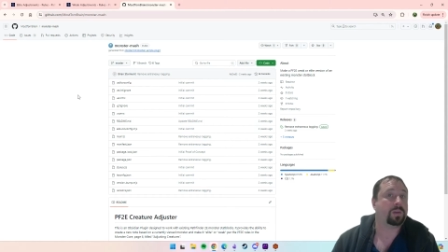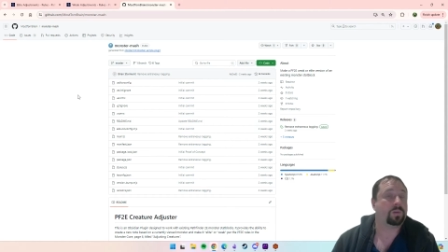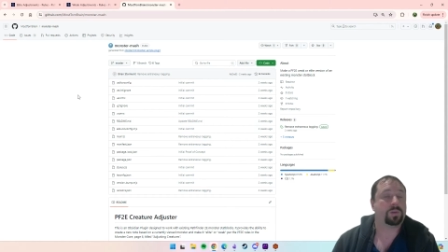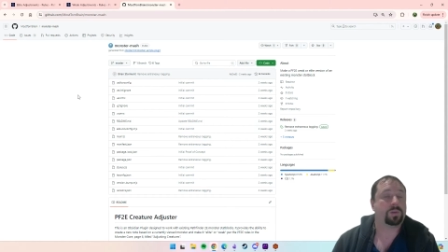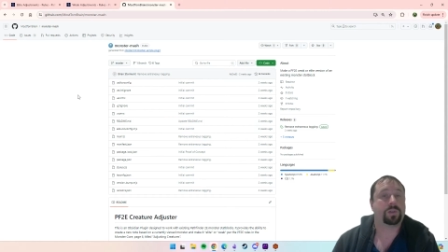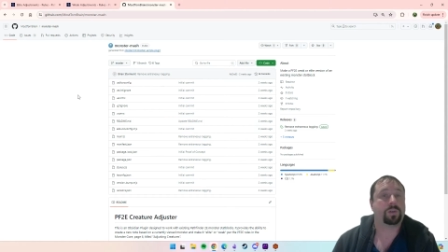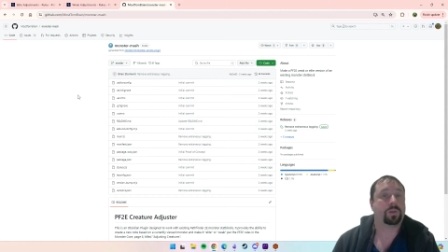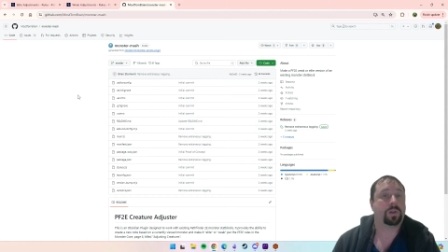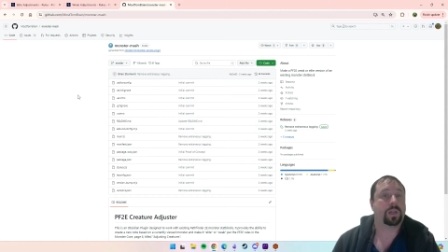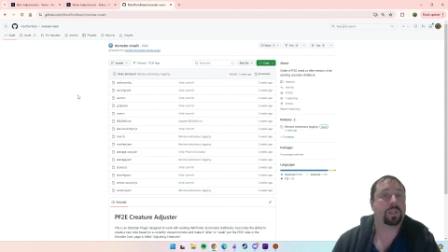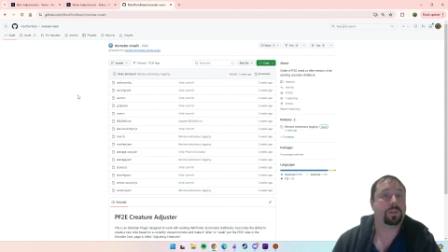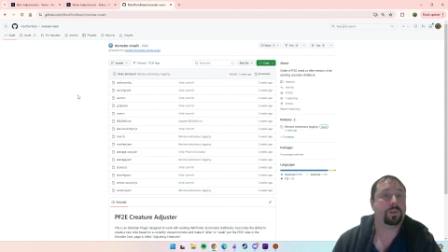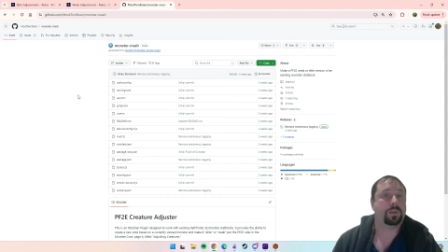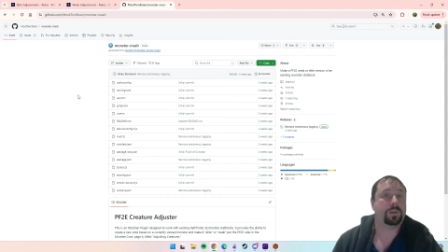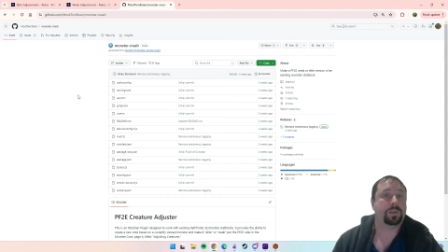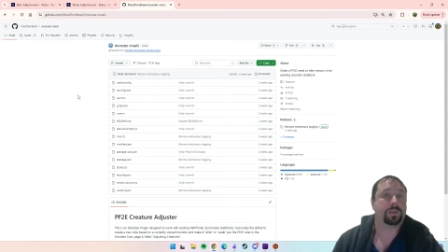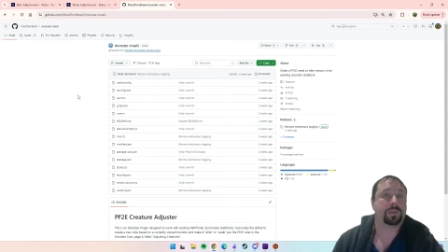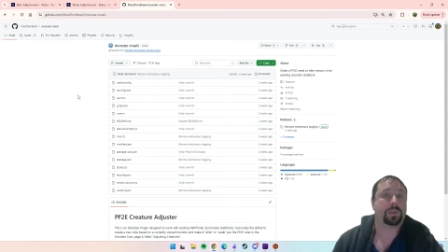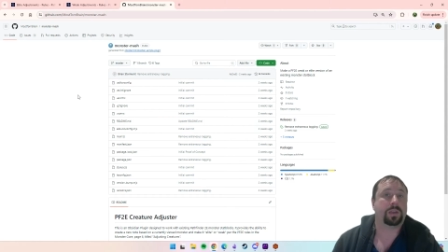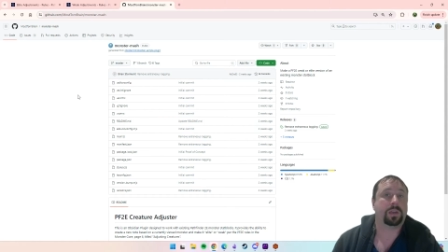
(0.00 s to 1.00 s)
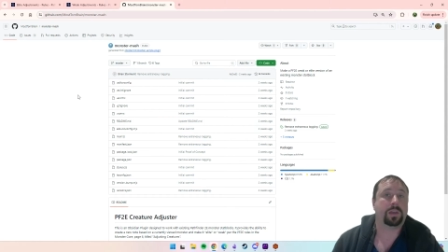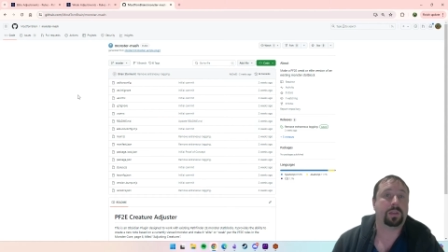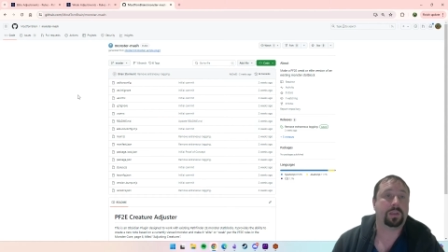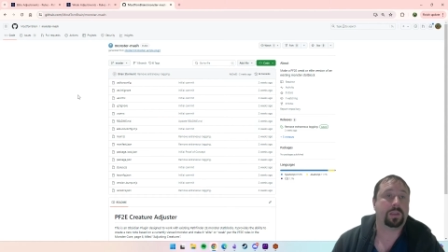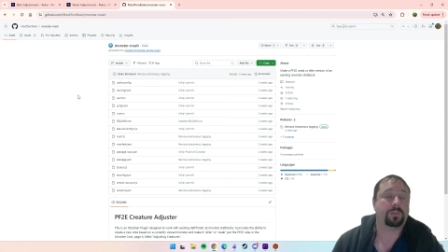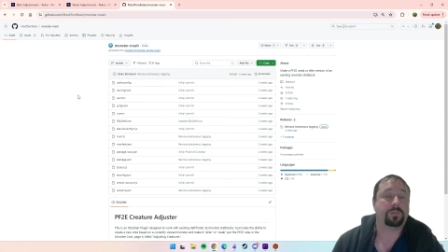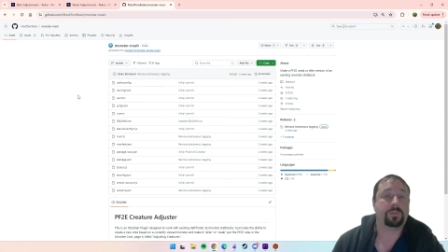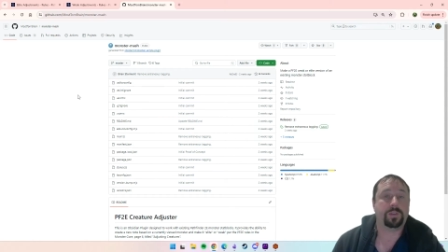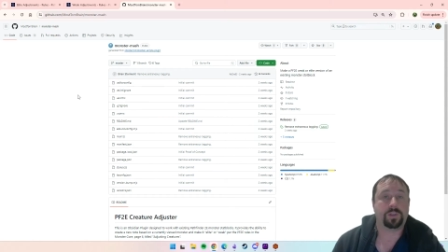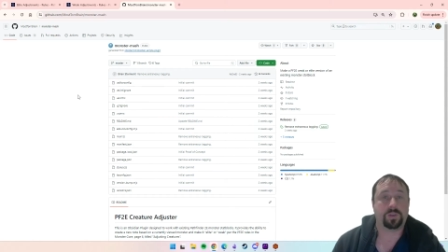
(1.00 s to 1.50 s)
or should I use the
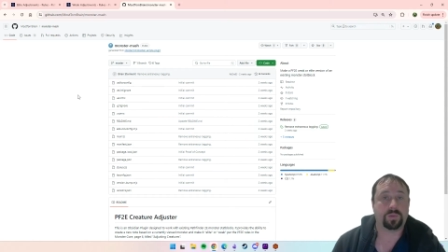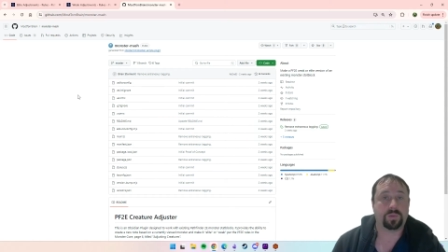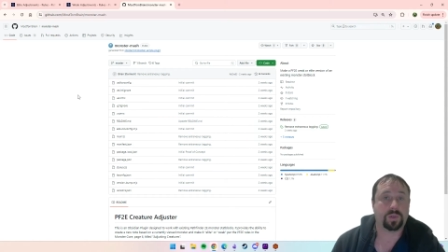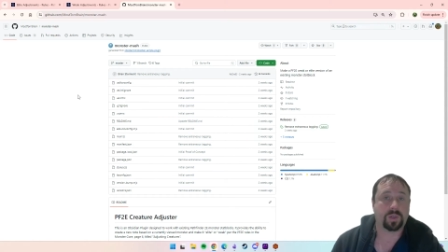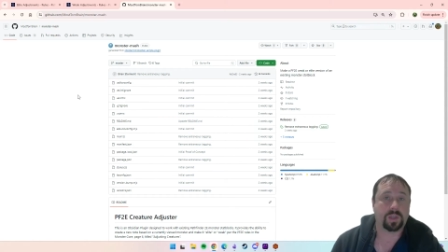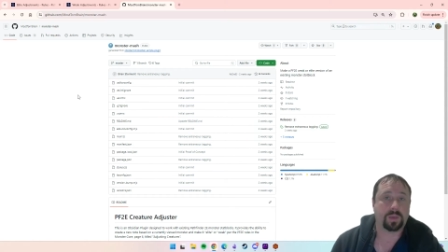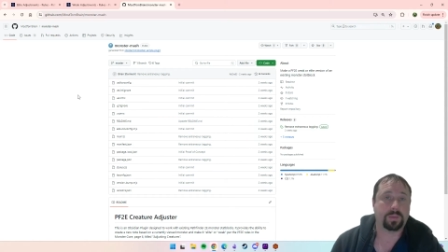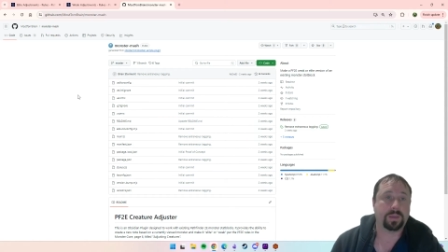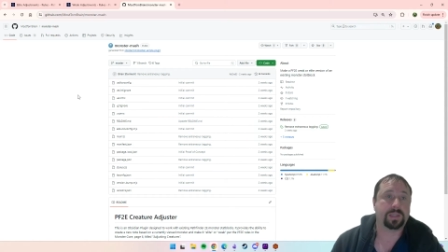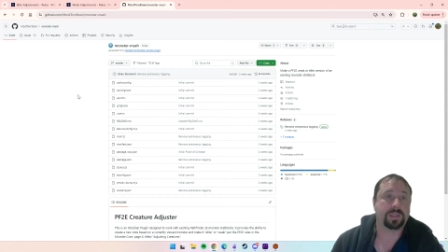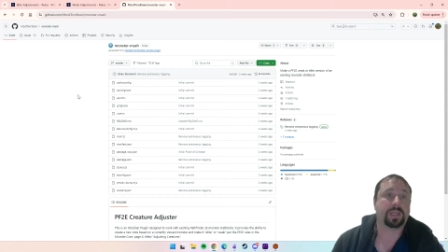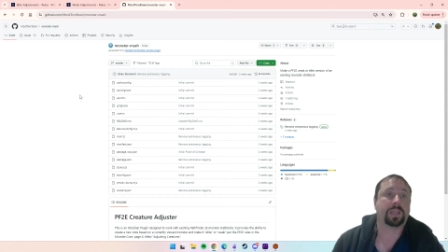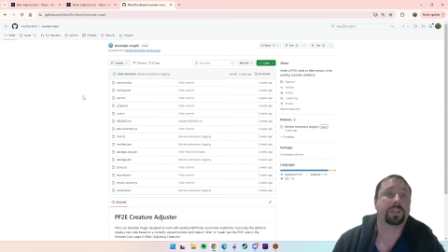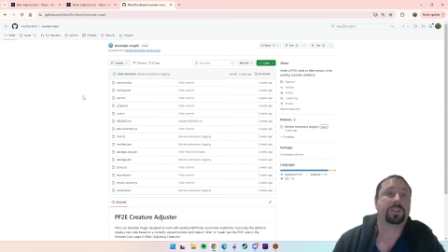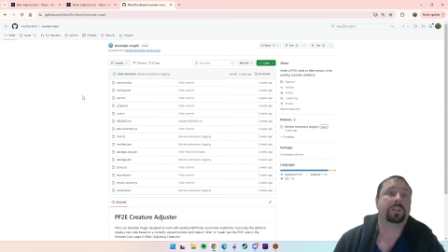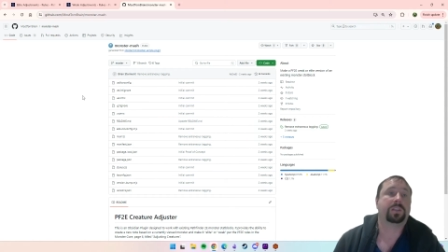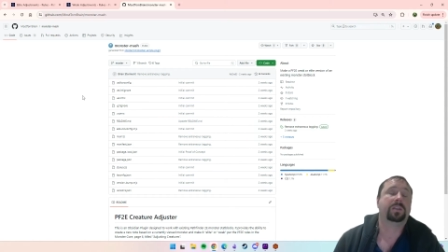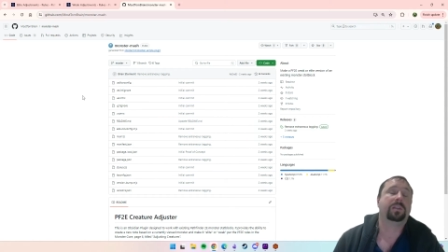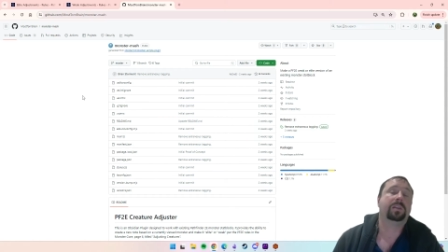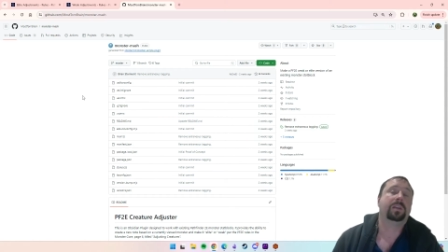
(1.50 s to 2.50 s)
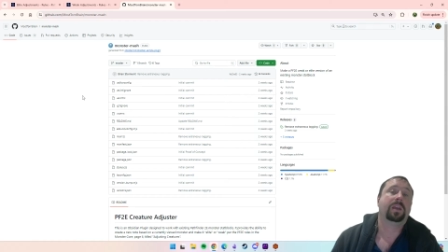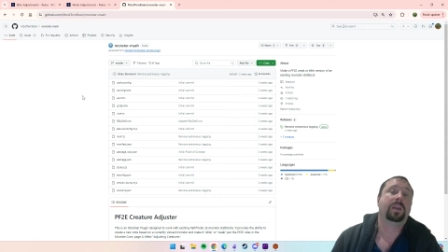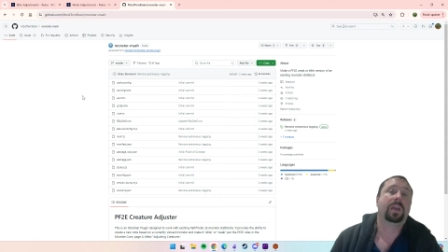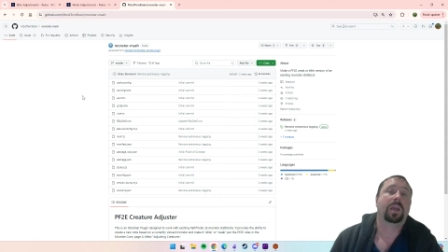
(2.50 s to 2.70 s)
official documentation?